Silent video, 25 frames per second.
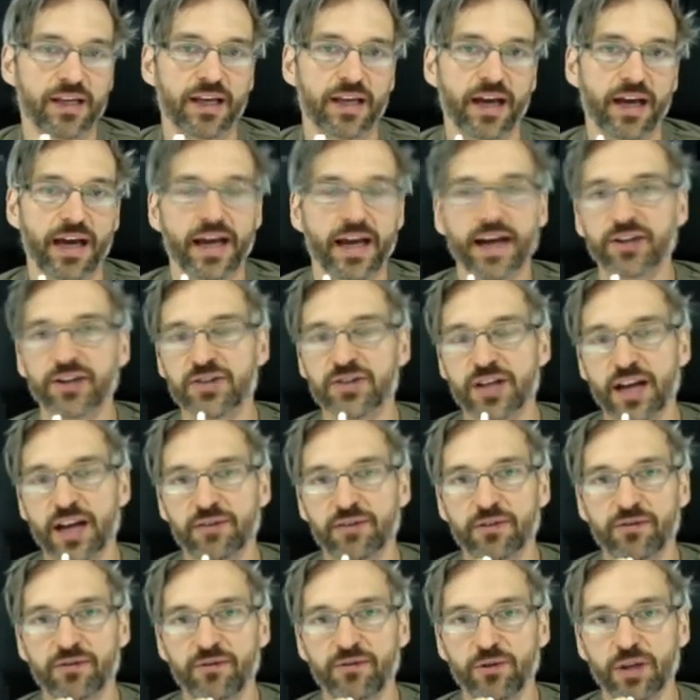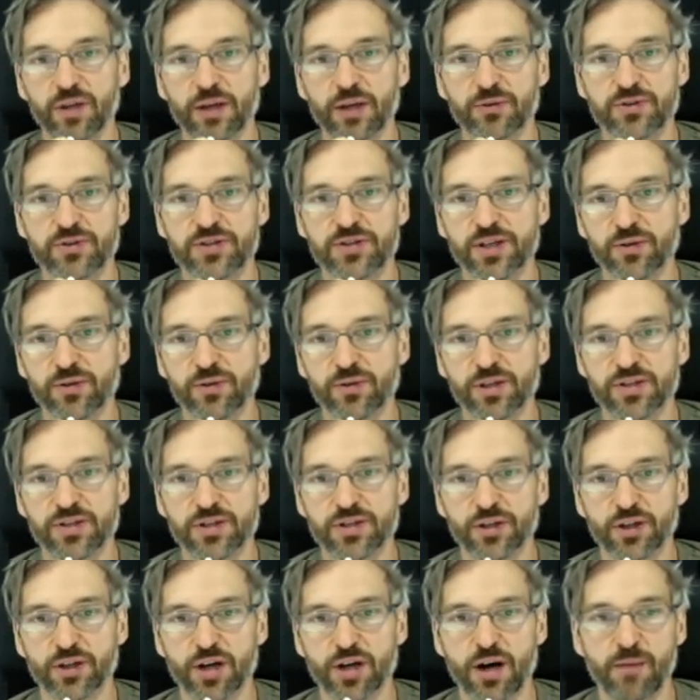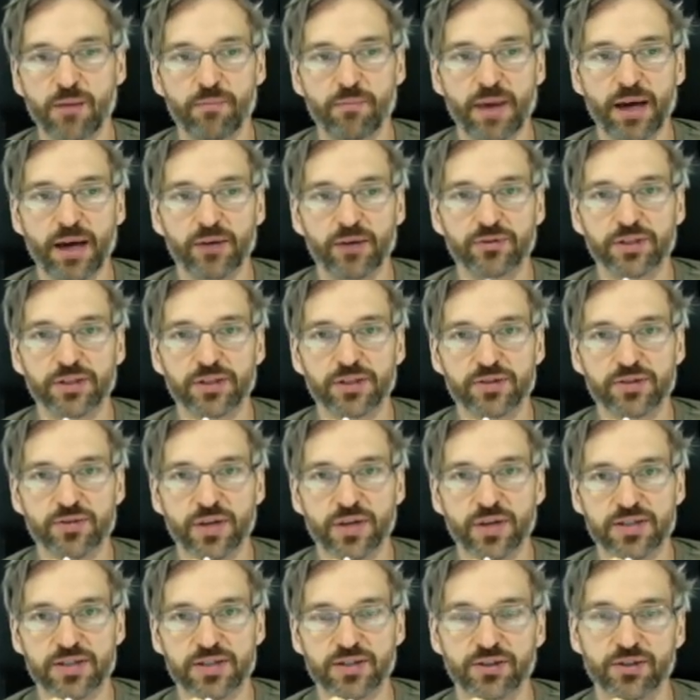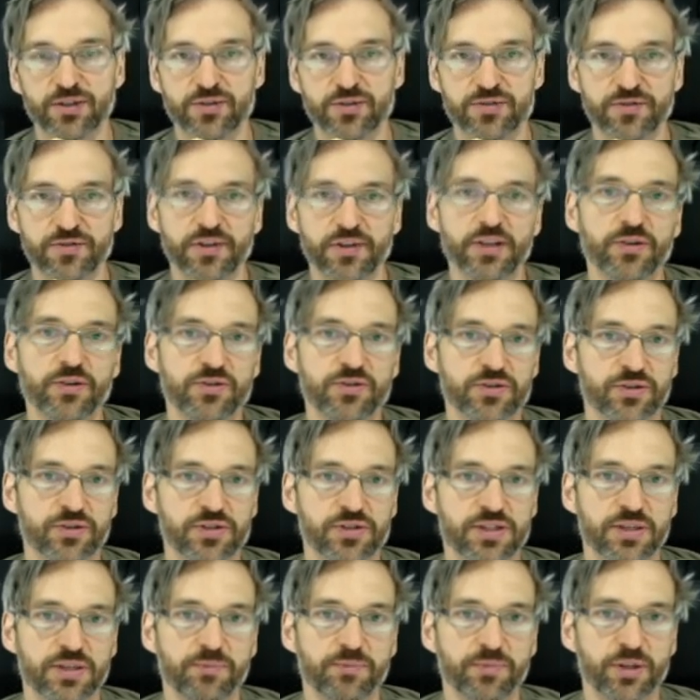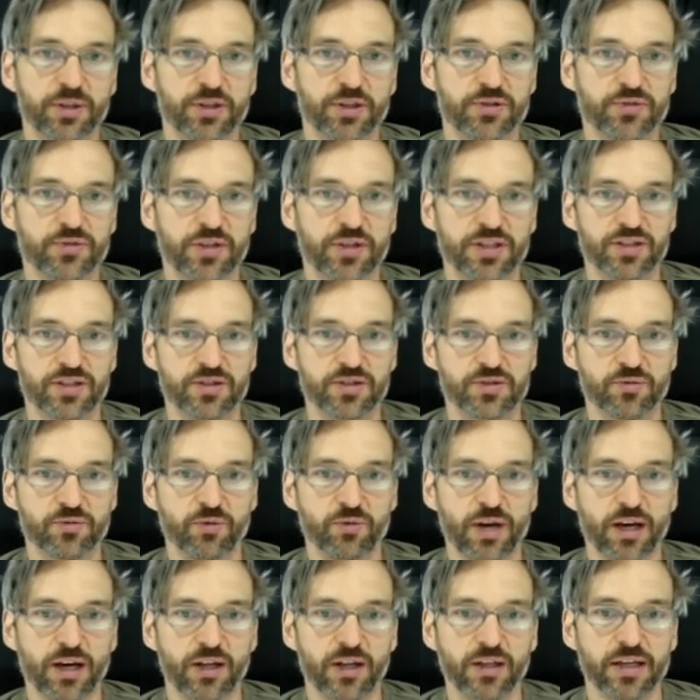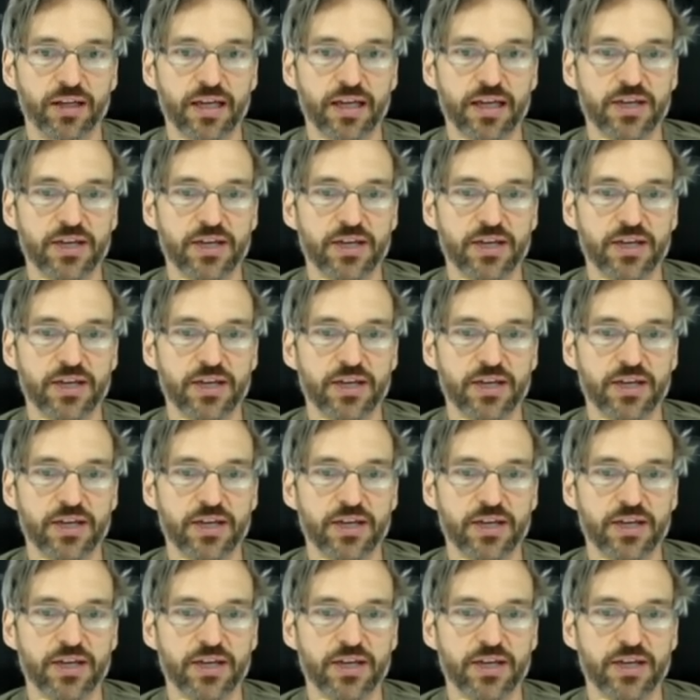I actually have a full out series on compound interest, and there's videos on simple interest as well.